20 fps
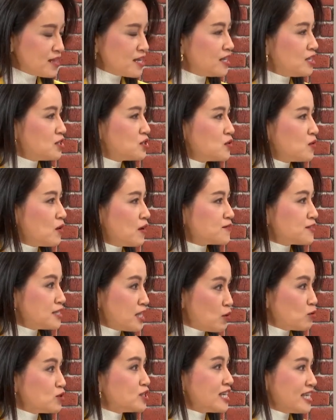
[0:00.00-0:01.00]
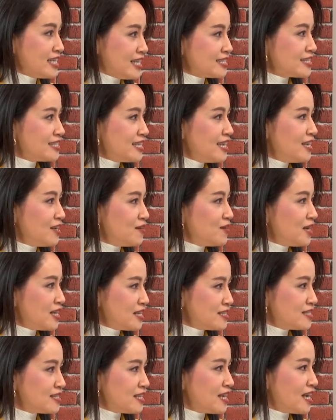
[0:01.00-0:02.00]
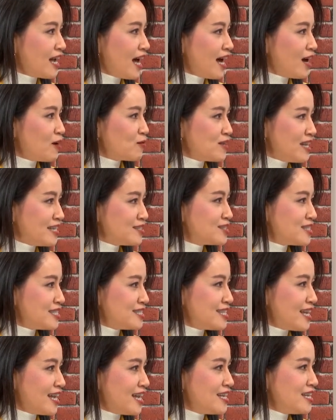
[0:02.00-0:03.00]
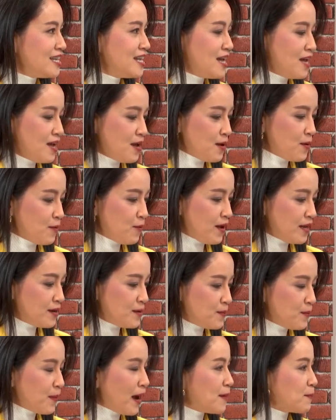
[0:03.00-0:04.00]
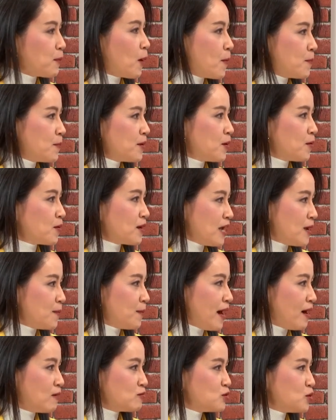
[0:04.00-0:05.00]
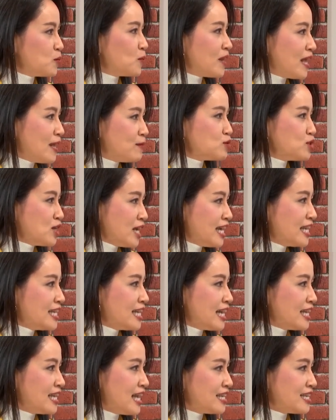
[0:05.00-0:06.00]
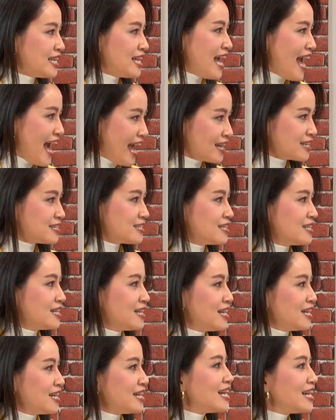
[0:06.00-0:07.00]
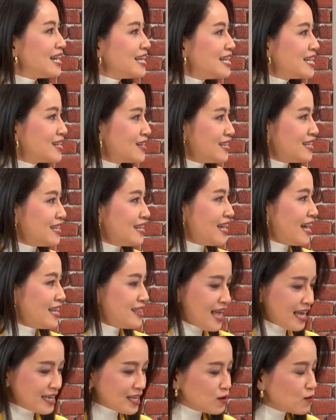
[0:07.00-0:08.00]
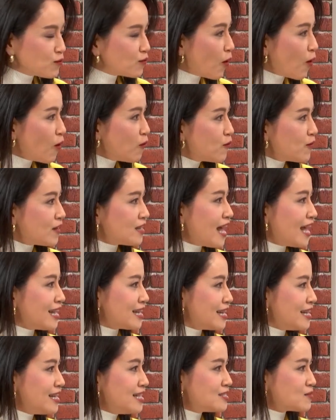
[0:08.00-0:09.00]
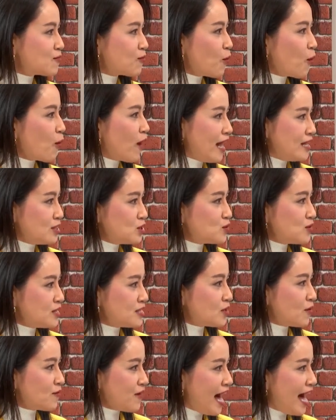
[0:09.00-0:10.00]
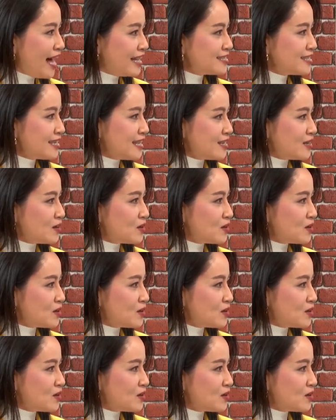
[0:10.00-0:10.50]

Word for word: with the issue of South China Sea, we can see how yesterday, when Mike Pompeo came out to blame China that they act illegally and that involved with at least four countries of ASEAN